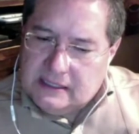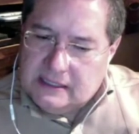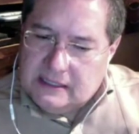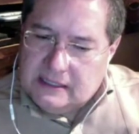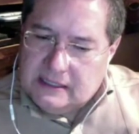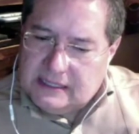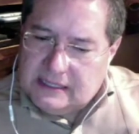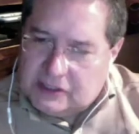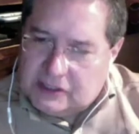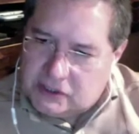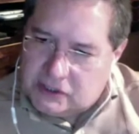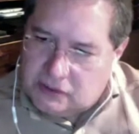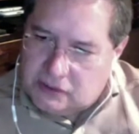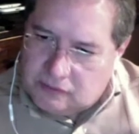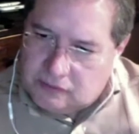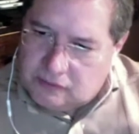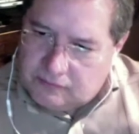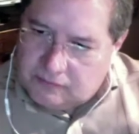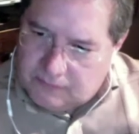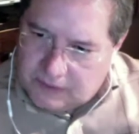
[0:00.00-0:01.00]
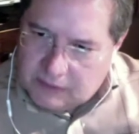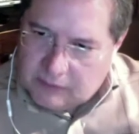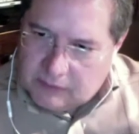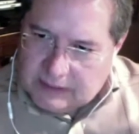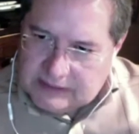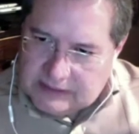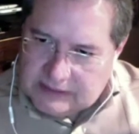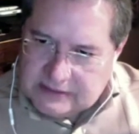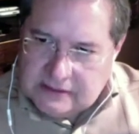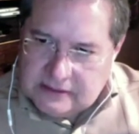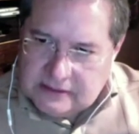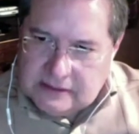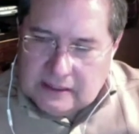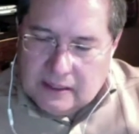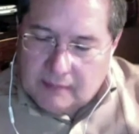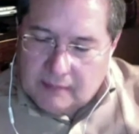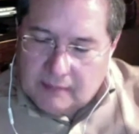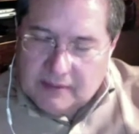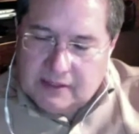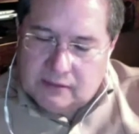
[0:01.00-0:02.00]
put into fundraising.
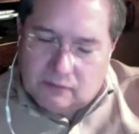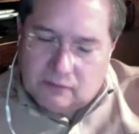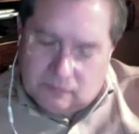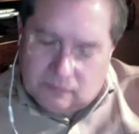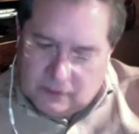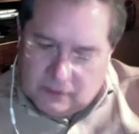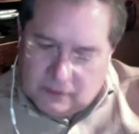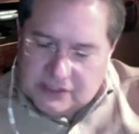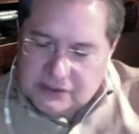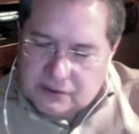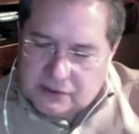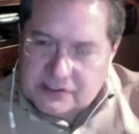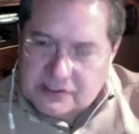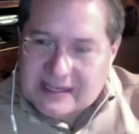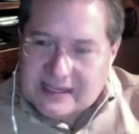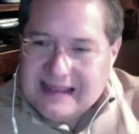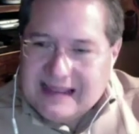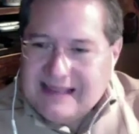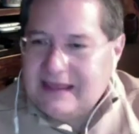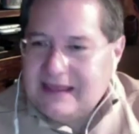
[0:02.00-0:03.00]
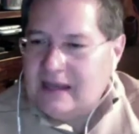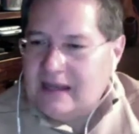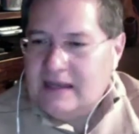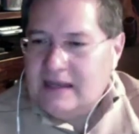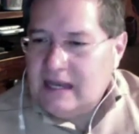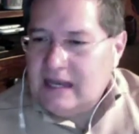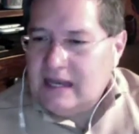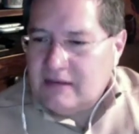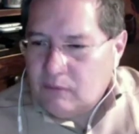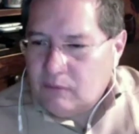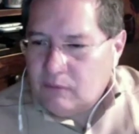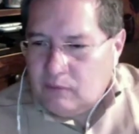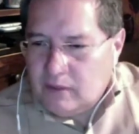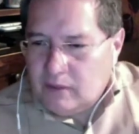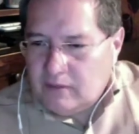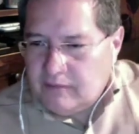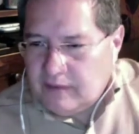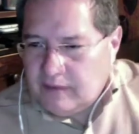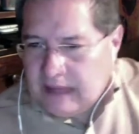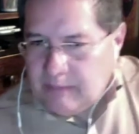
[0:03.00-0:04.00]
I mean, research that never would have
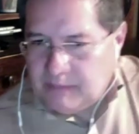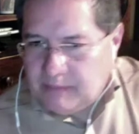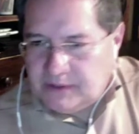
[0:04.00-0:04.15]
happened.